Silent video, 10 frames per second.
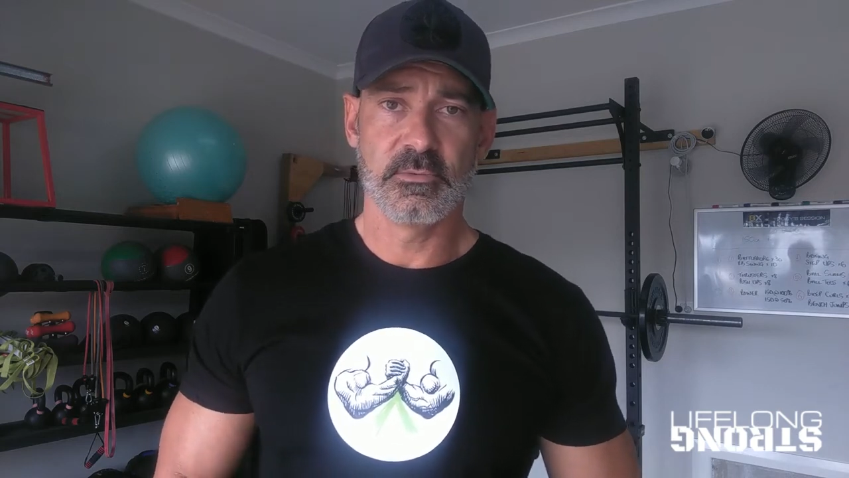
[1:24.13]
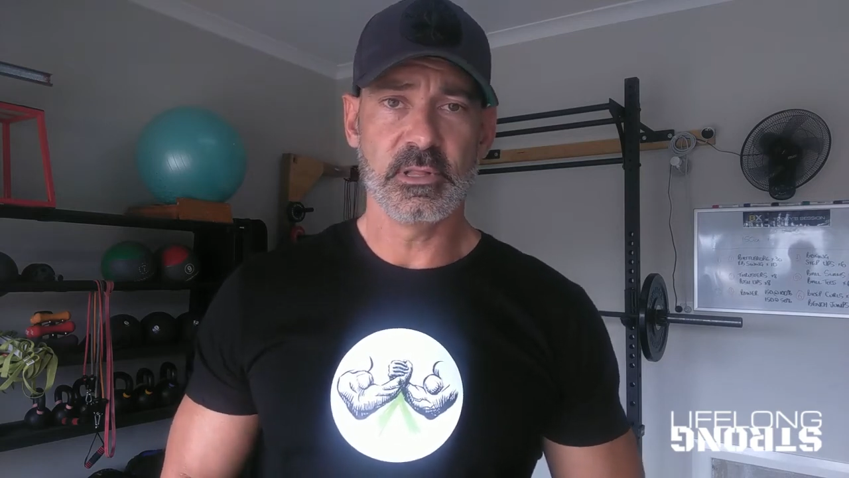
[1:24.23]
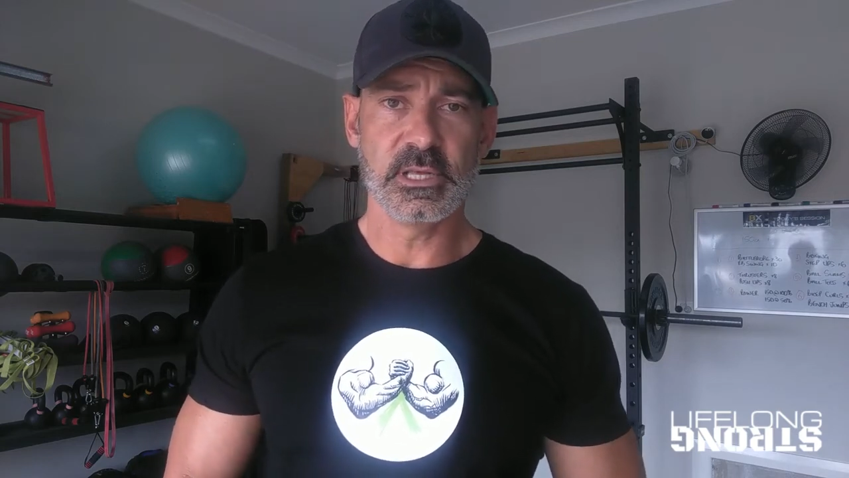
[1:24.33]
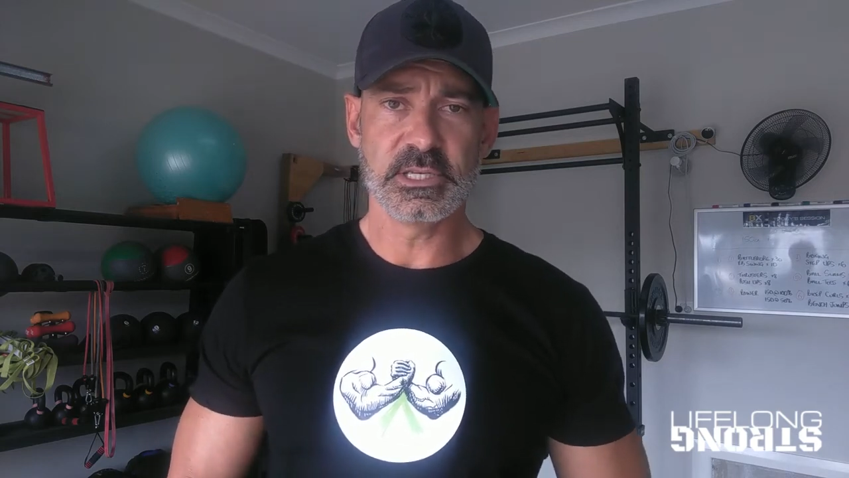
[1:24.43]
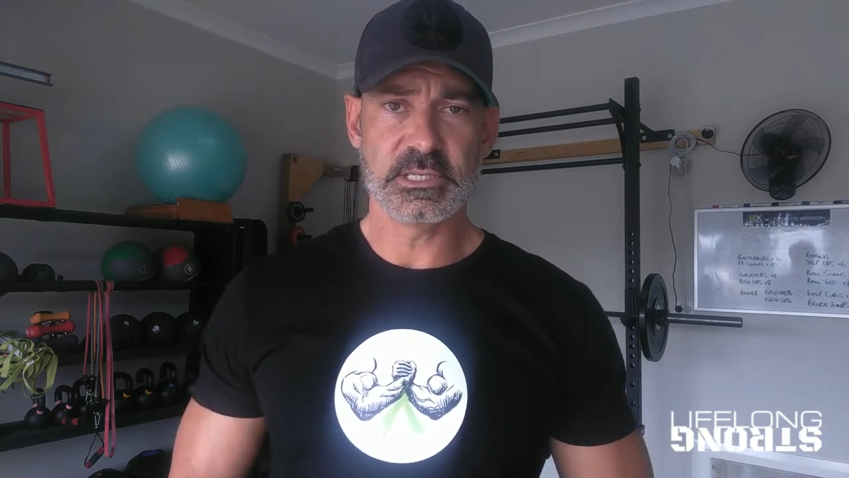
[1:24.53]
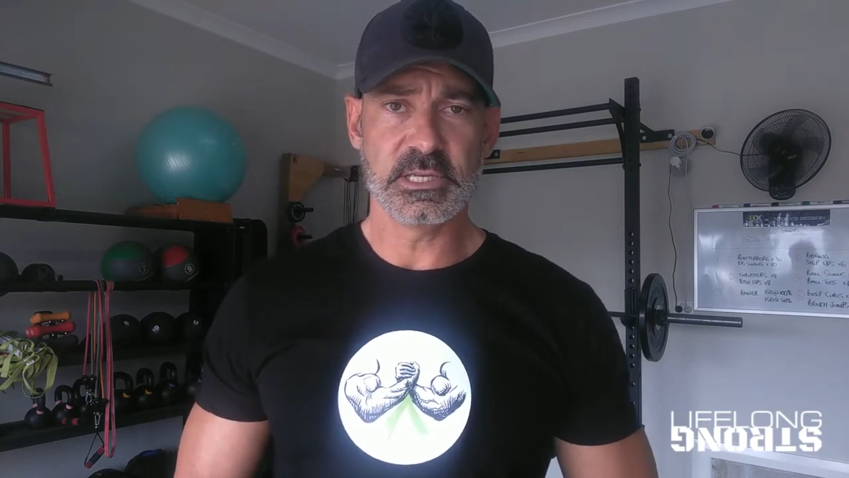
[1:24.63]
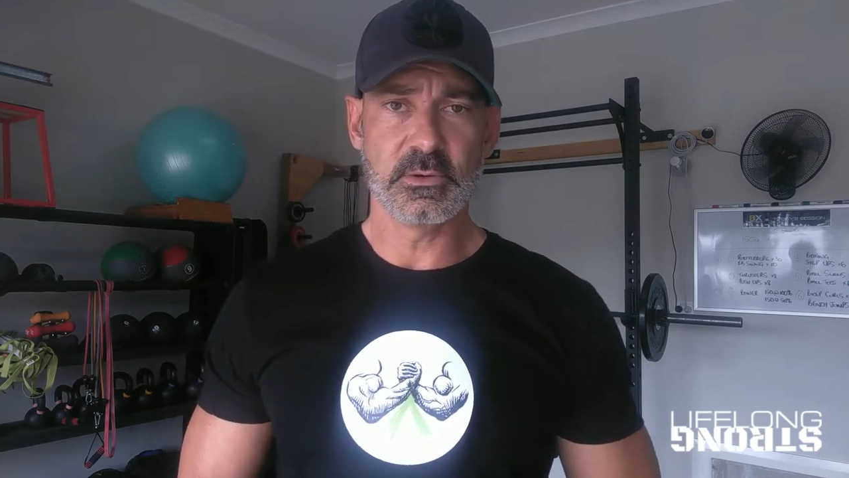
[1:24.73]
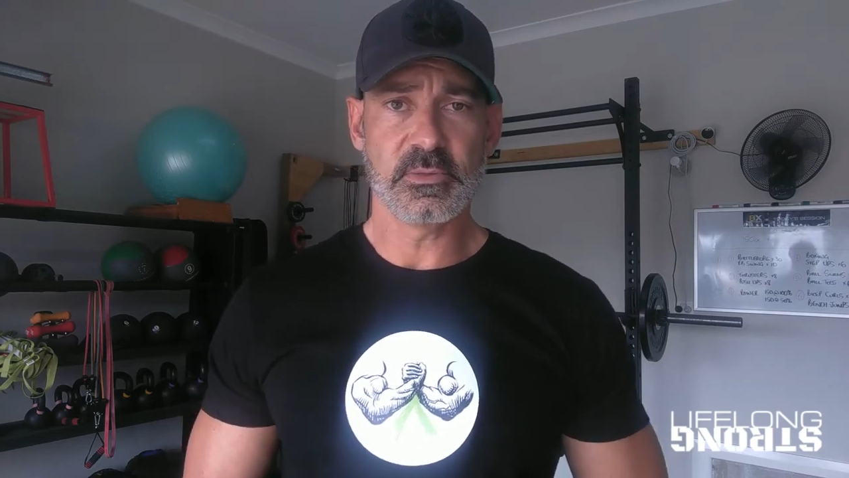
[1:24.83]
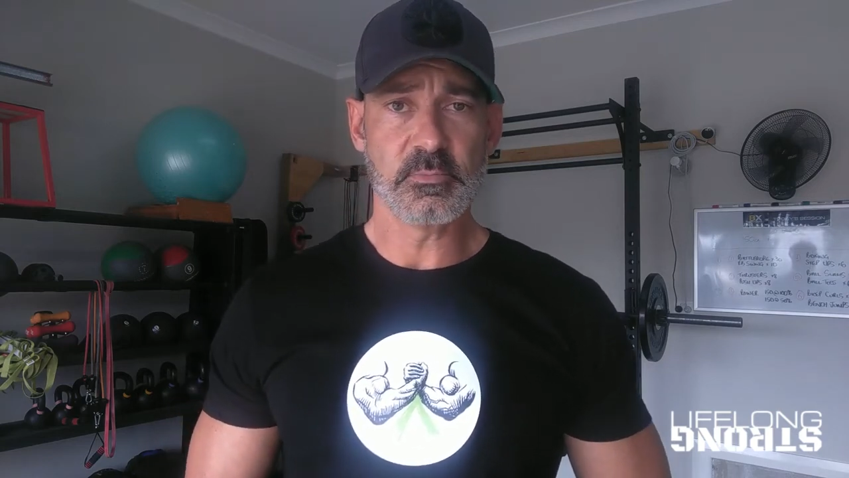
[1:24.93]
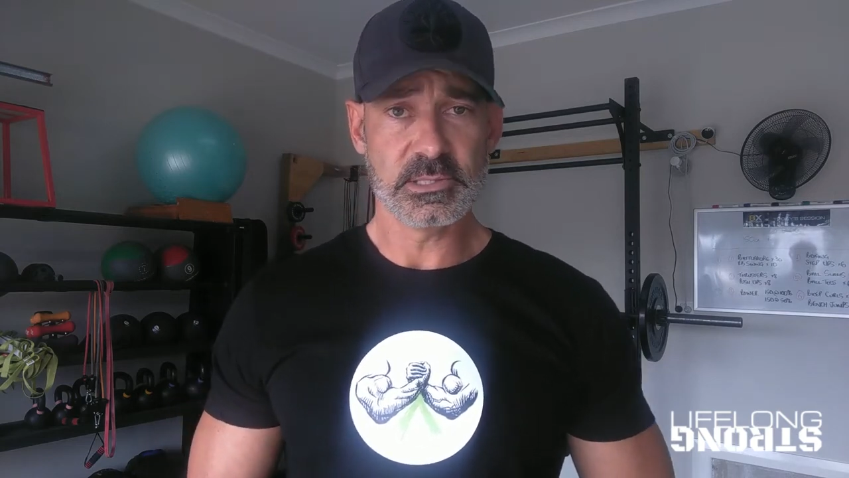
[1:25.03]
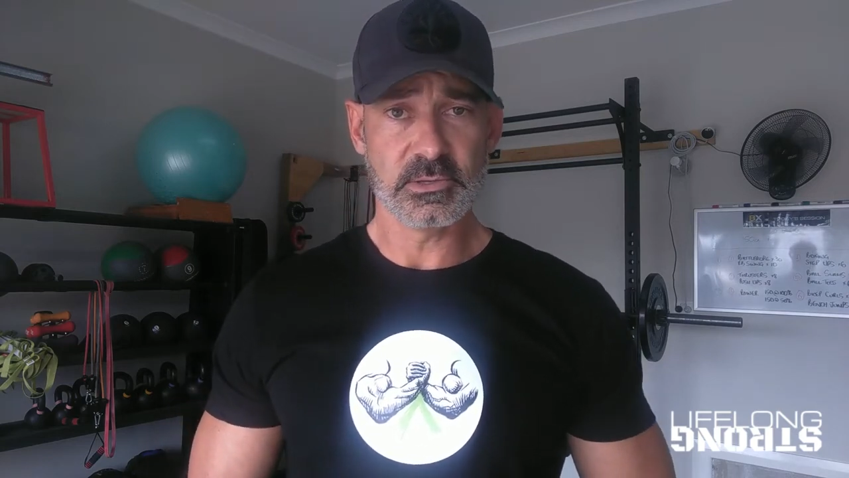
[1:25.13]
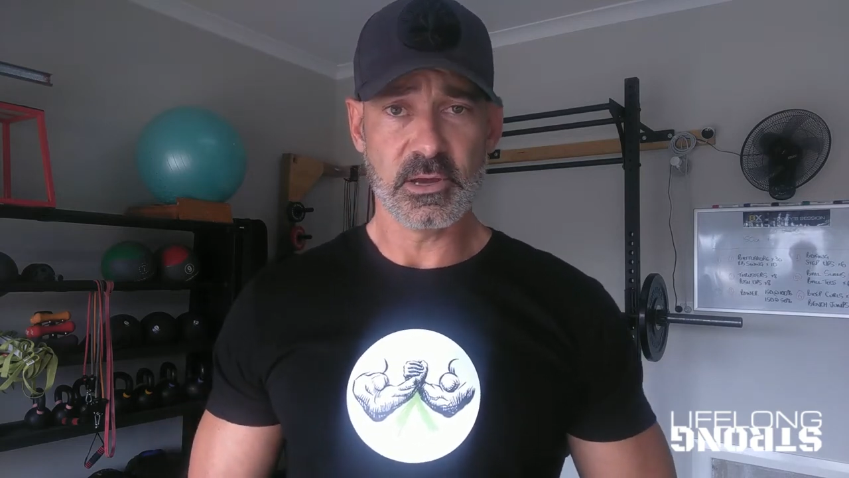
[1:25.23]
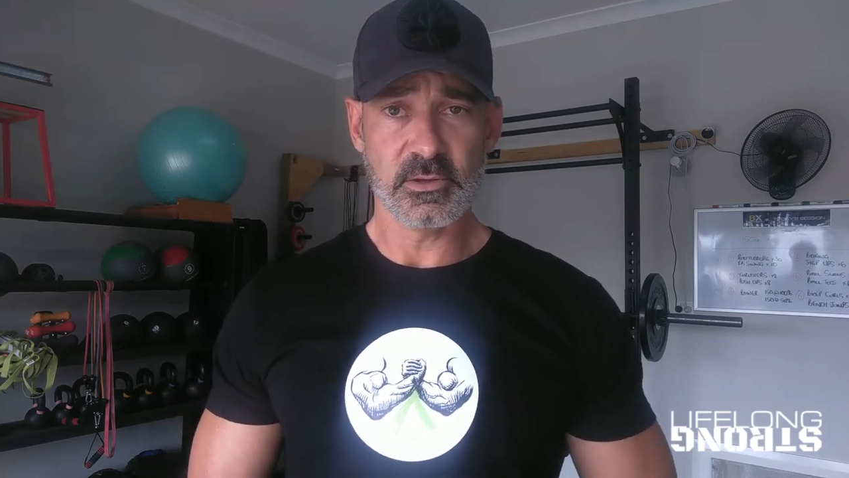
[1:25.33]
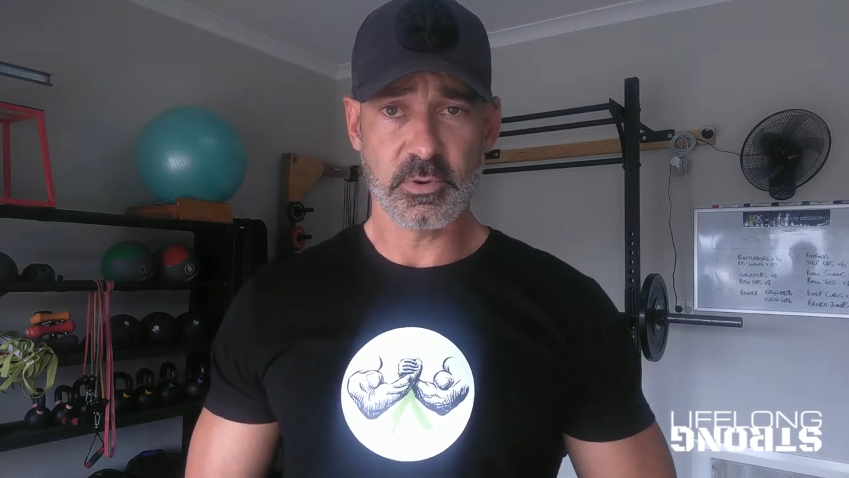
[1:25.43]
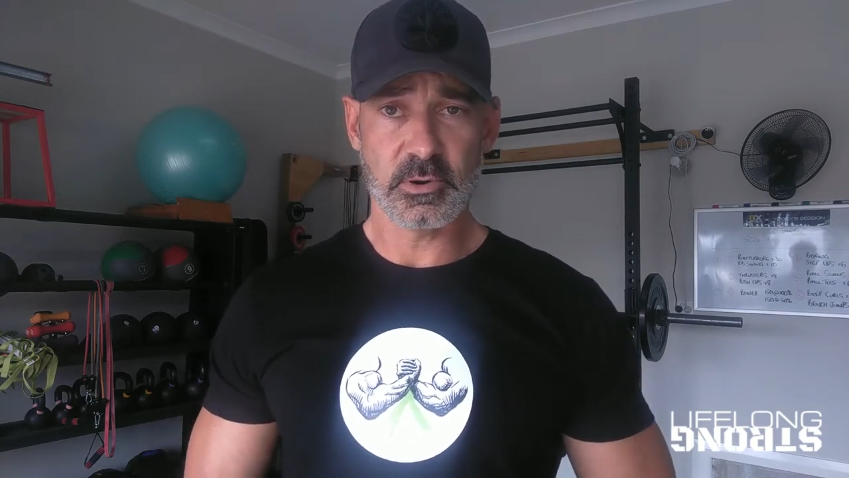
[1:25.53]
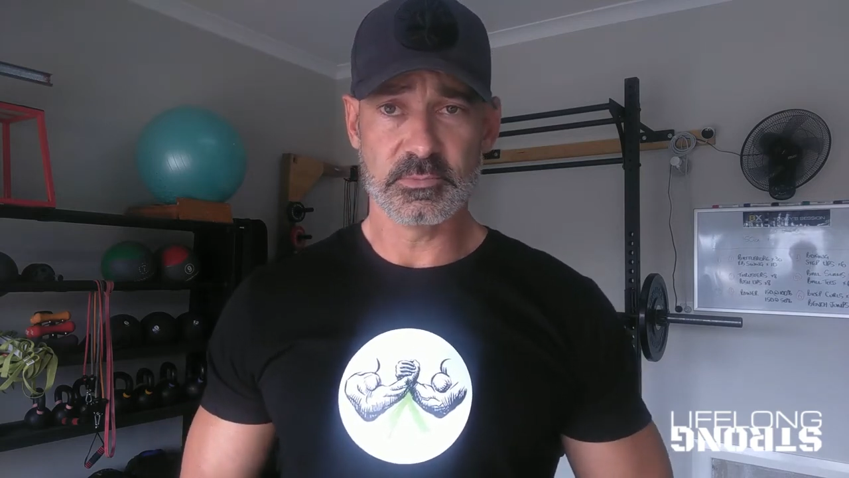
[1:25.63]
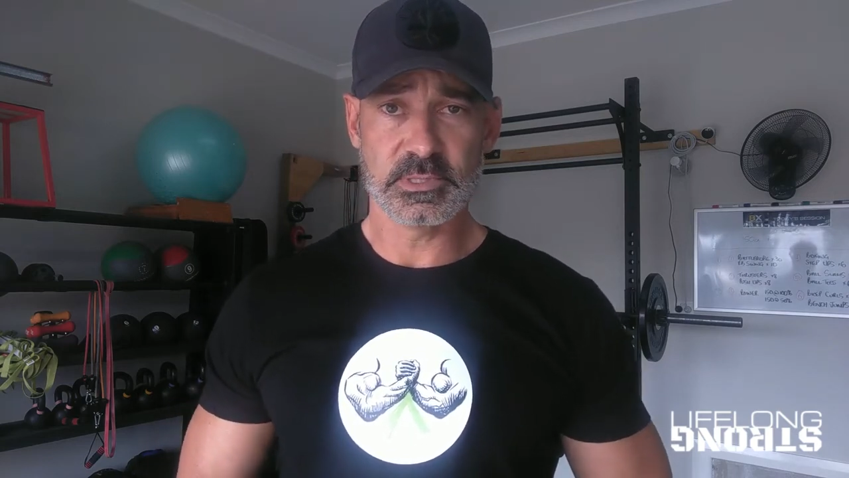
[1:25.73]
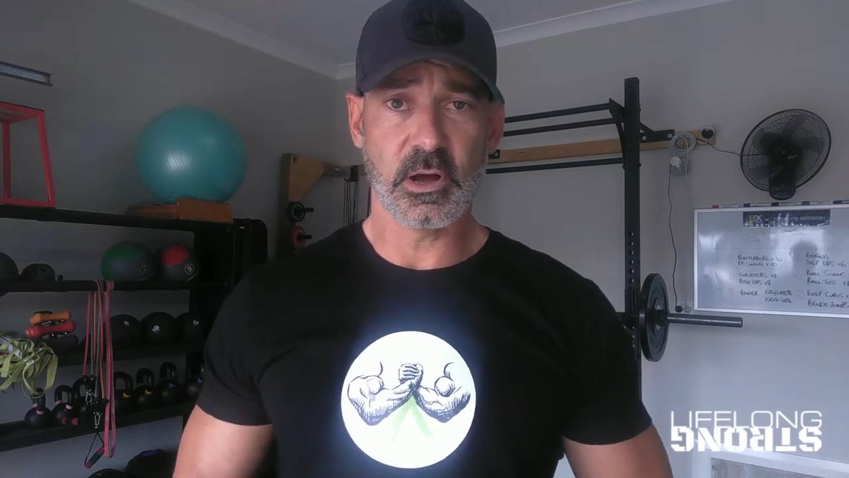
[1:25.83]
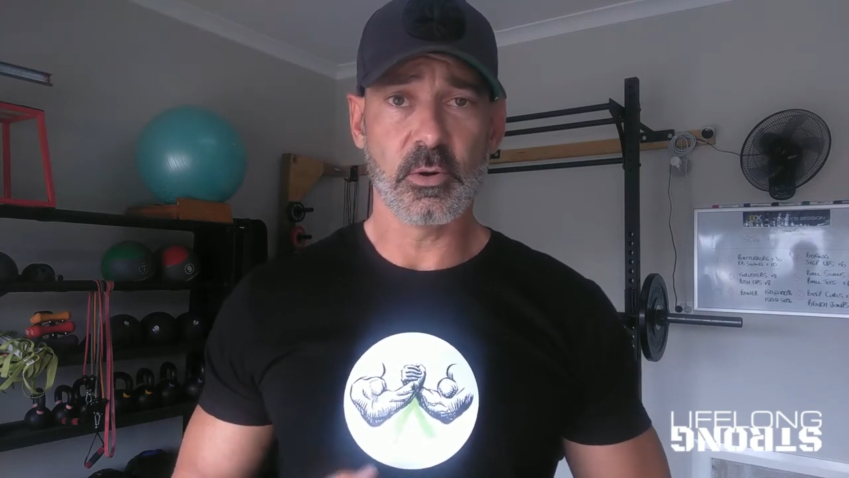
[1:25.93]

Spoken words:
really just deal with mental health problems.